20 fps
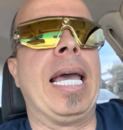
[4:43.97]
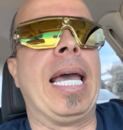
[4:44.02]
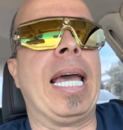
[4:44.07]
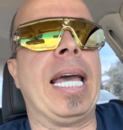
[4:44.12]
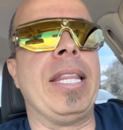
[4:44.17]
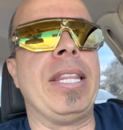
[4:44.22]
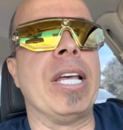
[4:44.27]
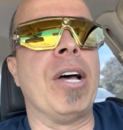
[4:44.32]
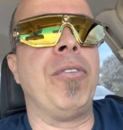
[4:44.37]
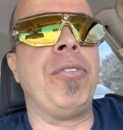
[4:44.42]

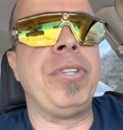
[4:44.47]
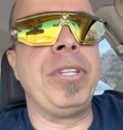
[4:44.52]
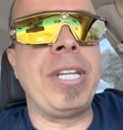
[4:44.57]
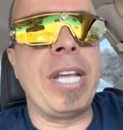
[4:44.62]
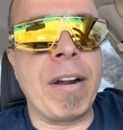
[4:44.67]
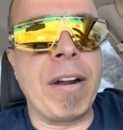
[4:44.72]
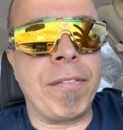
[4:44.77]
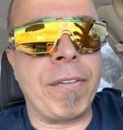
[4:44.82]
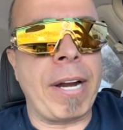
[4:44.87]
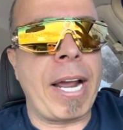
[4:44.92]
and they'll
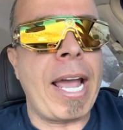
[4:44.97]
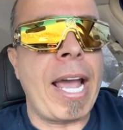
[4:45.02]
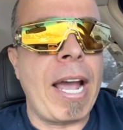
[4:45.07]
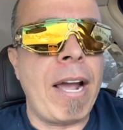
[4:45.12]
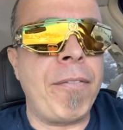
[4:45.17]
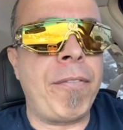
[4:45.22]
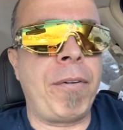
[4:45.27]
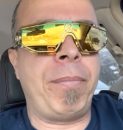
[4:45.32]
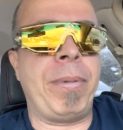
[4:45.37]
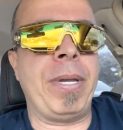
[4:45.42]
never
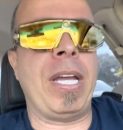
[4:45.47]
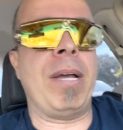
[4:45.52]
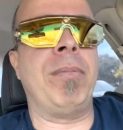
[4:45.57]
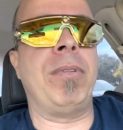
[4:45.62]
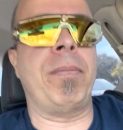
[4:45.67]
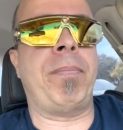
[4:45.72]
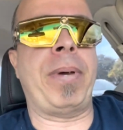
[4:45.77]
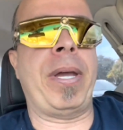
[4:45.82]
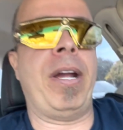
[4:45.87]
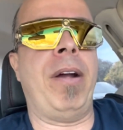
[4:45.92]
ever be
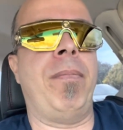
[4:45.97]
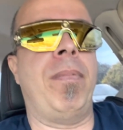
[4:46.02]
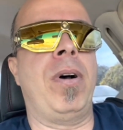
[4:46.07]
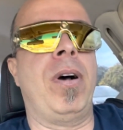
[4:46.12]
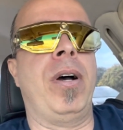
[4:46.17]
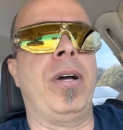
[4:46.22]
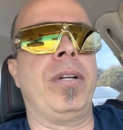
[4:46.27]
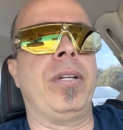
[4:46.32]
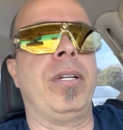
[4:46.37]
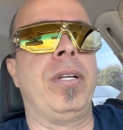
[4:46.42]
able to pair
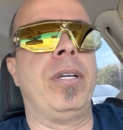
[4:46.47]
bond.